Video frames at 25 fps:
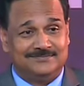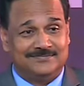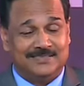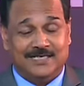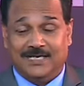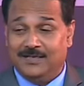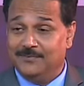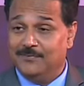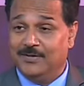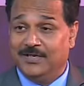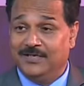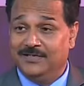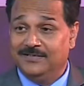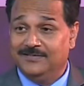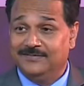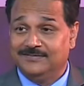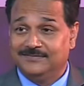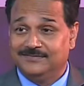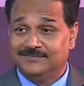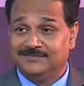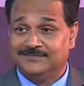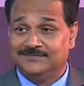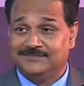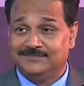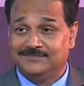Amen.
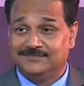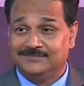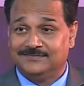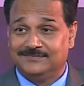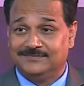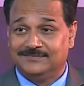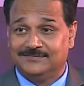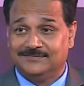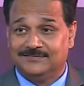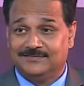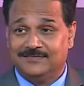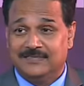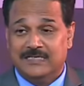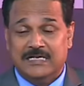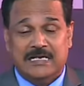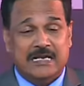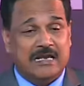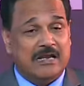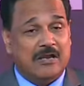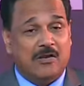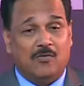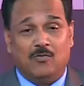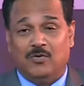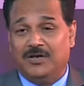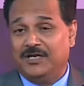
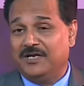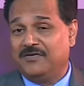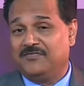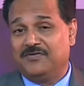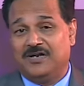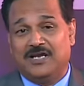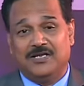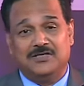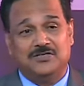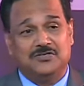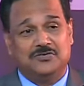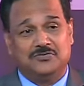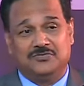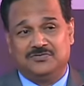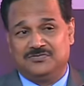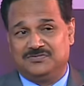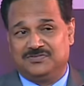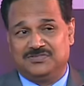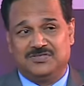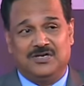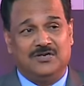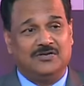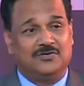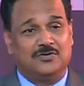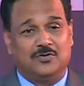Oh, whatever I do, it's
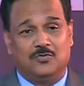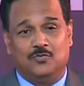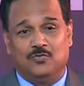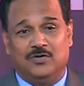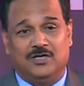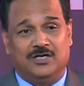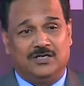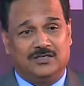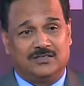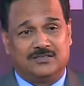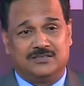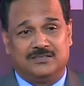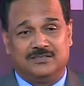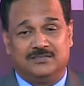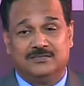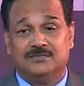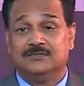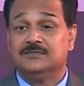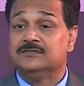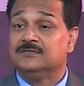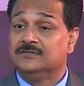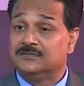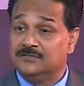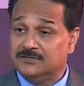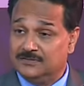not going to work.
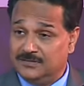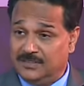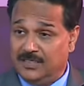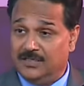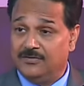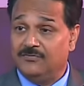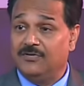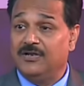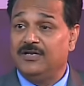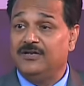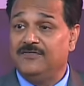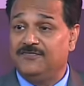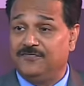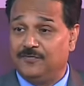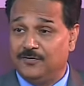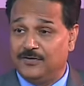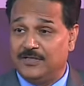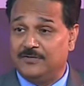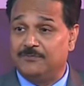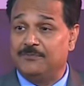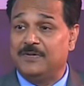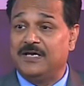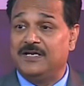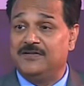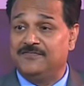Get ready for that
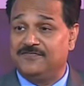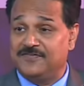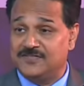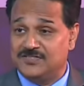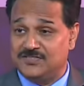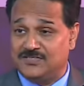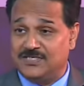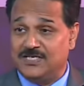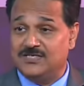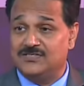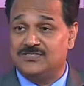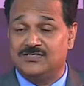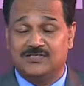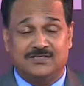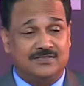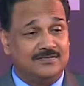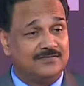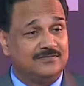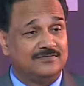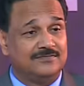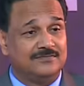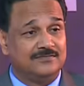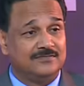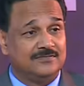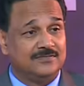manifestation.
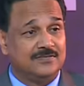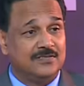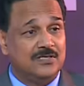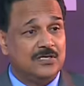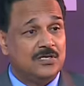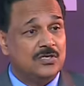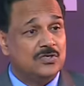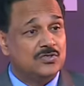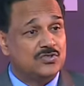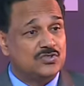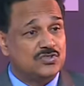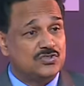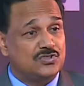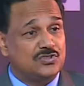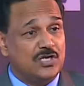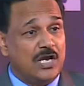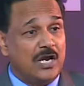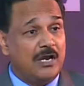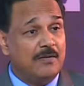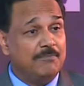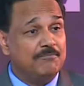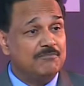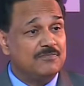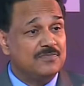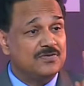
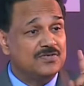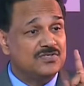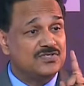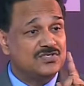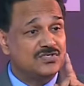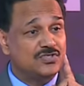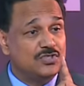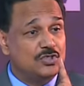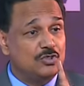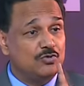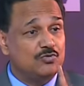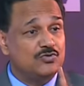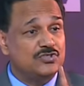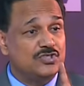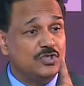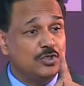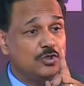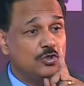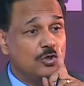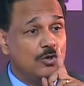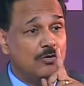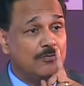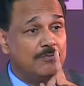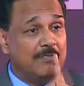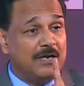Stop using
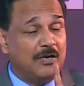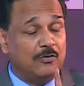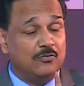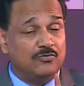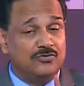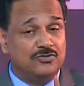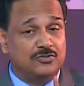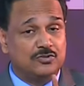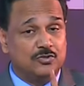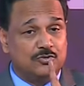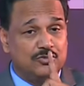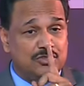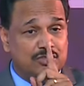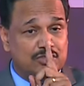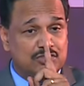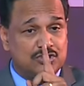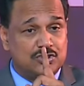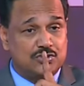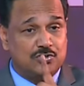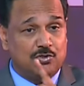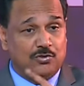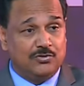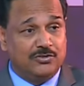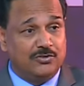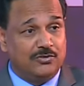your mouth to
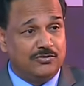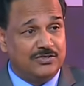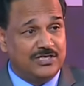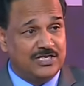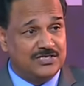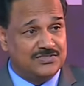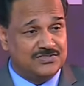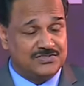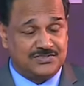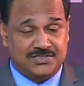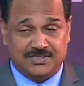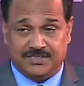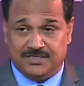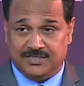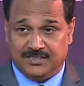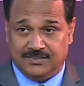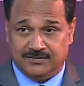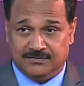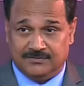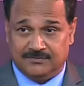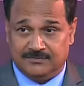destroy your destiny.